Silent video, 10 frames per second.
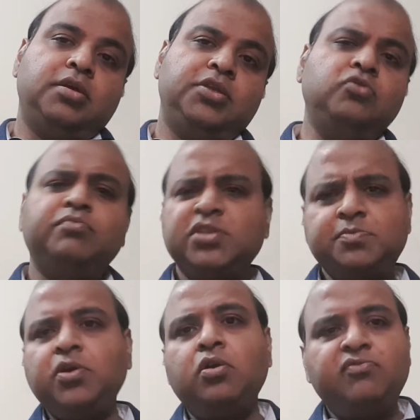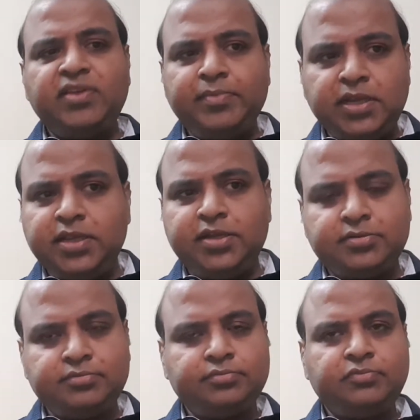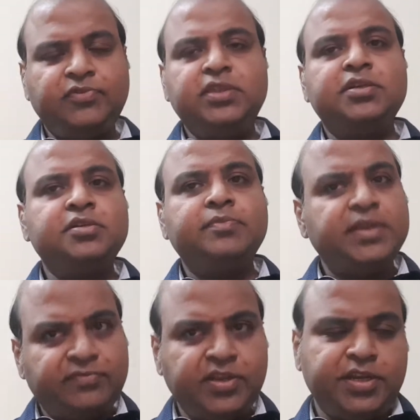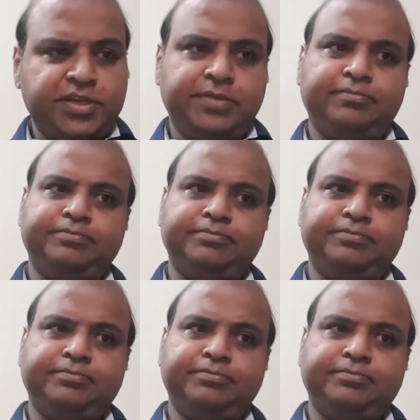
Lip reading: You must be all familiar with the term infinity.